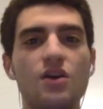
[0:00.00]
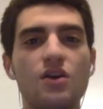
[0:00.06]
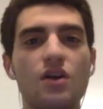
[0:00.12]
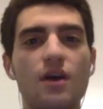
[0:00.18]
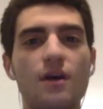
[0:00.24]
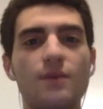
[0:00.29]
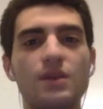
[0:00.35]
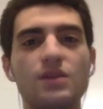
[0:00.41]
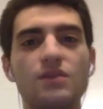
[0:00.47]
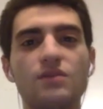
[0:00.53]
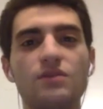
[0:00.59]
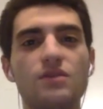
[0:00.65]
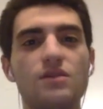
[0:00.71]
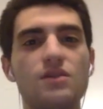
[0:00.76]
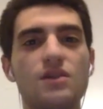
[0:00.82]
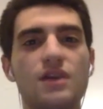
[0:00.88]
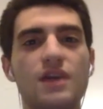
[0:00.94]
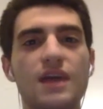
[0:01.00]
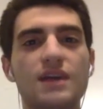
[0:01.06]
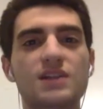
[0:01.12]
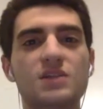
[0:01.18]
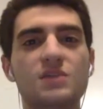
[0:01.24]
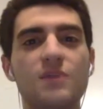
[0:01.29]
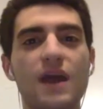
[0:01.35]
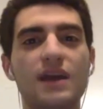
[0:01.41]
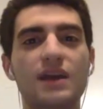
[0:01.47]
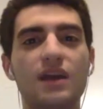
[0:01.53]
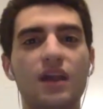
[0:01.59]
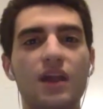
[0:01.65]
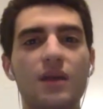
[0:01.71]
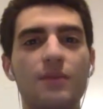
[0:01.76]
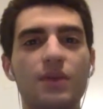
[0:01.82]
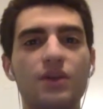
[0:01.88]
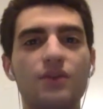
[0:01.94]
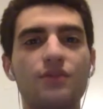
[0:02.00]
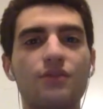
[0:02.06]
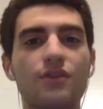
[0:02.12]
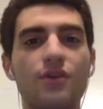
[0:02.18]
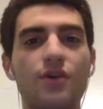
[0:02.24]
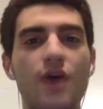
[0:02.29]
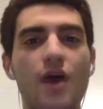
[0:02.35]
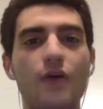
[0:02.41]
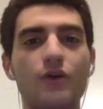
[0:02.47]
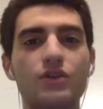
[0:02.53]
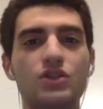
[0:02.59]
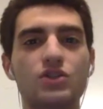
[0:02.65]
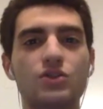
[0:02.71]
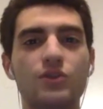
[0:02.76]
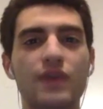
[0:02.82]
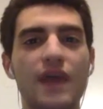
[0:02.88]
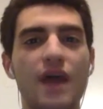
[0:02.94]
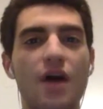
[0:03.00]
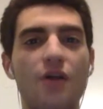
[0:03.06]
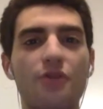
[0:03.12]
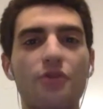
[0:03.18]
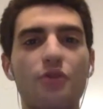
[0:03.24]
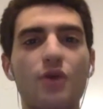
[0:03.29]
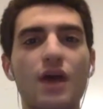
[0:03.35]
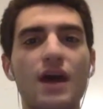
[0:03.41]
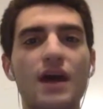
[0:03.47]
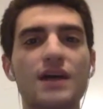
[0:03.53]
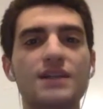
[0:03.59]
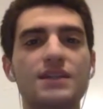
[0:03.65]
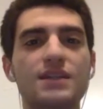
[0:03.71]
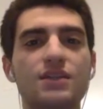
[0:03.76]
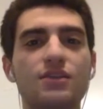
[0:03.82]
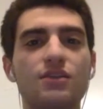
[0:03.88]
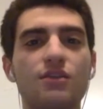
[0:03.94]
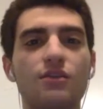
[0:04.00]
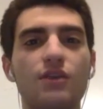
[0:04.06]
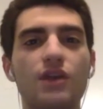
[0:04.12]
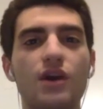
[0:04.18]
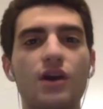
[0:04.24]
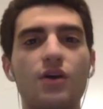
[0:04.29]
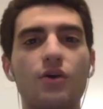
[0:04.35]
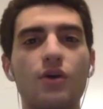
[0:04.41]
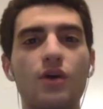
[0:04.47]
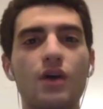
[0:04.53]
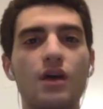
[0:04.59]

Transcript: I mean, you can't speculate, but you don't know how he's doing health-wise, and you don't know